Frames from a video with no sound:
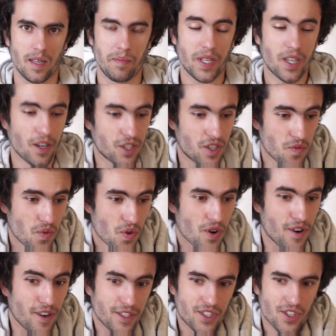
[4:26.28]
Because the
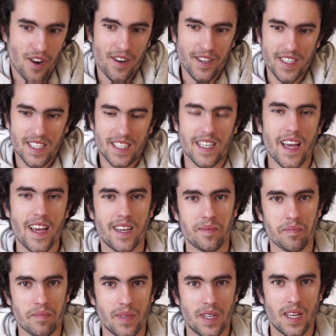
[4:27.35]
words are the
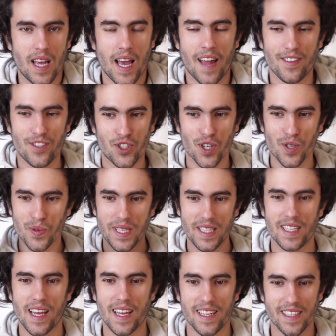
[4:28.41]
same. And so we
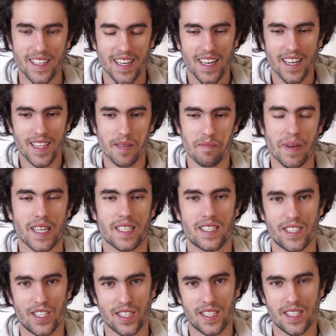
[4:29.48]
think the
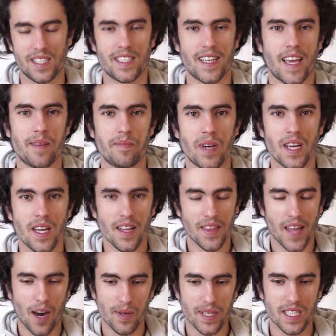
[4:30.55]
message is the same.
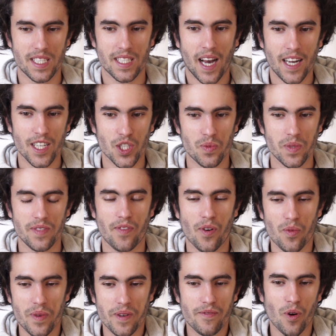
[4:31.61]
Now, in science,
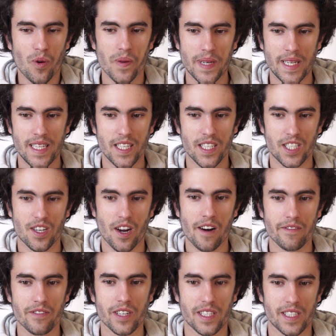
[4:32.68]
we've already
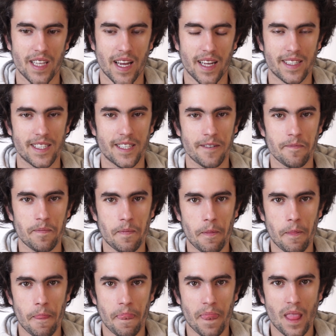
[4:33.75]
discovered that
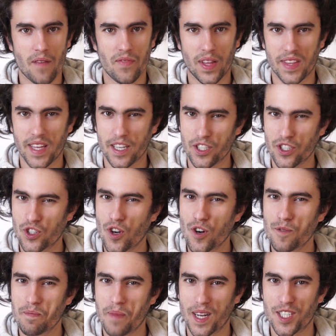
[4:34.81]
there's
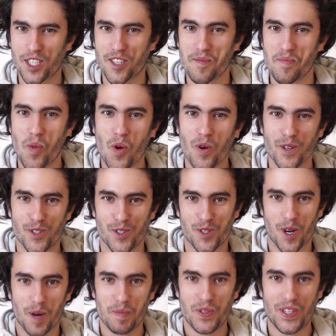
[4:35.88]
so much more to
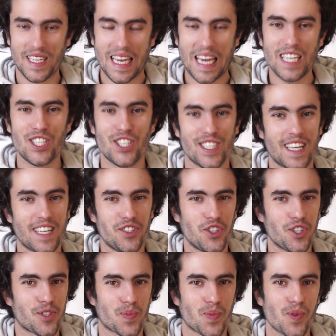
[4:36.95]
communication than
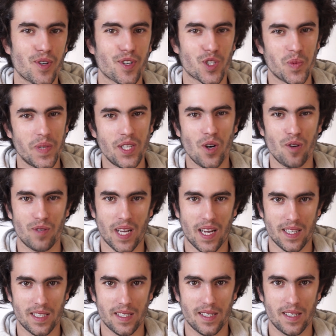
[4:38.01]
just words. We know
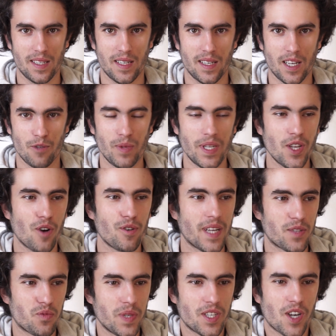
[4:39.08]
that. We know
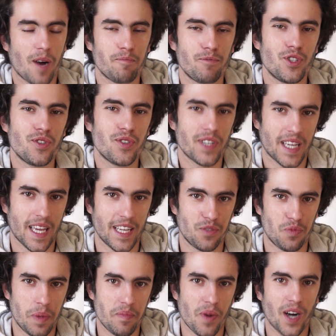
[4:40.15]
that we
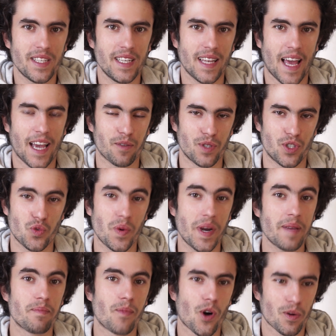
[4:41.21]
communicate with body language,
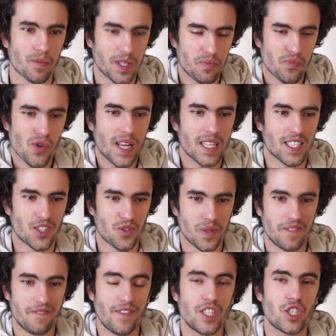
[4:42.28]
way more with presence,
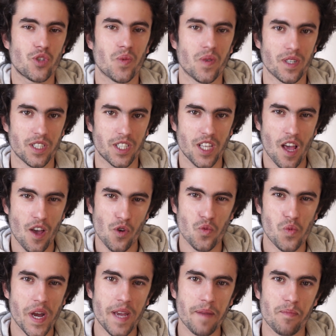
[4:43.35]
with visuals,
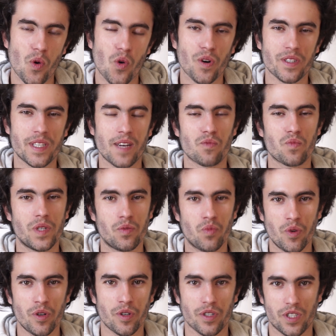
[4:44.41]
way more than with
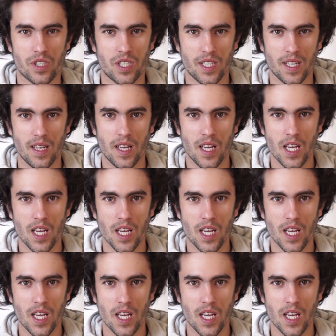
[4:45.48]
words.